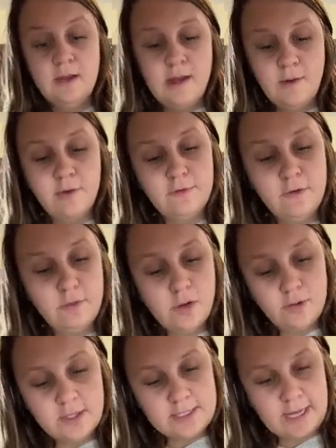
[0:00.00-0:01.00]
Now, if you
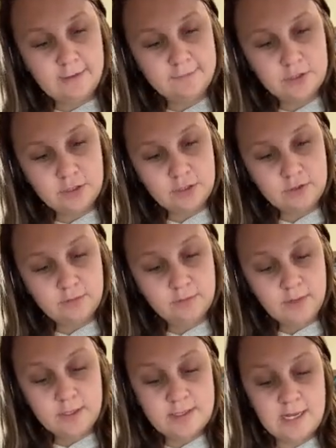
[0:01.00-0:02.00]
notice after
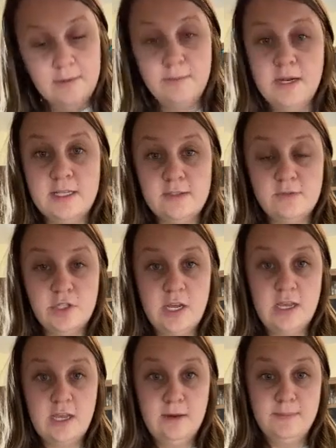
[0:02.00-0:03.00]
10 minutes of
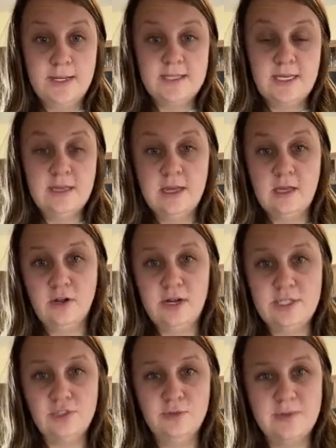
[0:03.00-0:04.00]
shaking and mixing that your
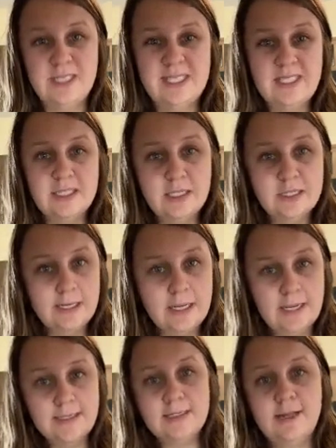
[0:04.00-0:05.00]
ice cream is still
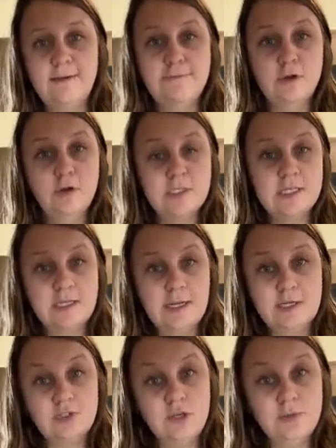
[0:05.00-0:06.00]
not to that frozen
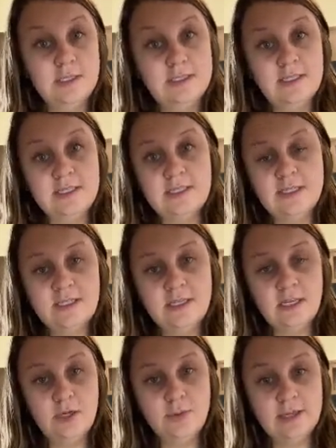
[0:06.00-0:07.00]
ice cream consistency
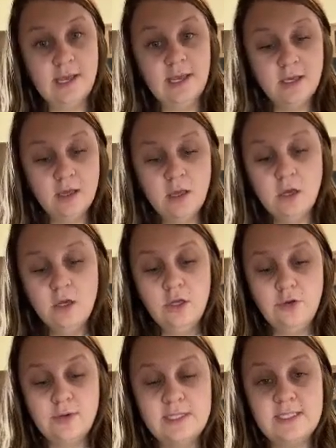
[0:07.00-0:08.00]
that you would like,
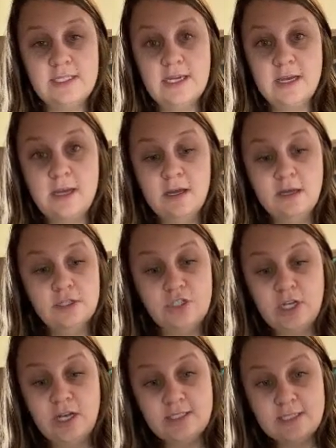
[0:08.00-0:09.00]
you can stick
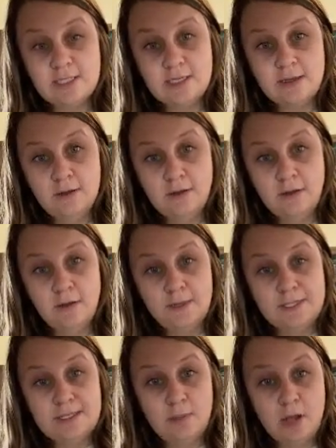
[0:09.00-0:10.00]
just
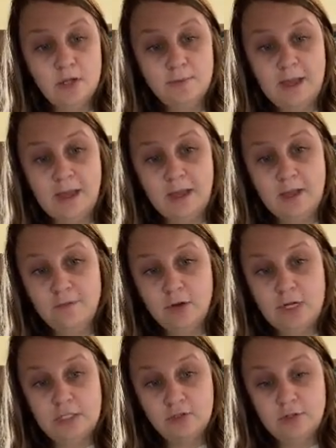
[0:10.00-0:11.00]
the smaller bag of
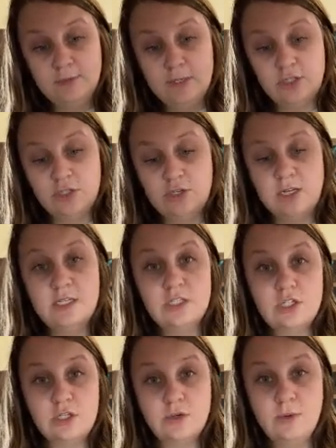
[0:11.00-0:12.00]
your ice cream mixture
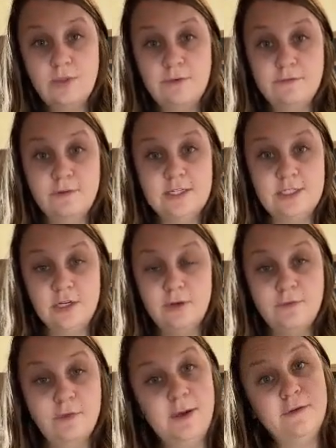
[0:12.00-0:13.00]
into the
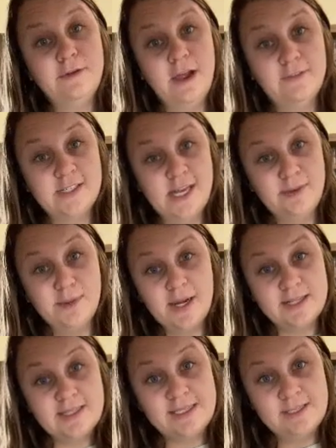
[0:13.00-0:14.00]
freezer for about 5 to 10
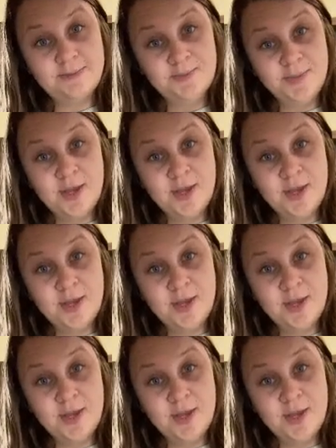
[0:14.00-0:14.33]
minutes.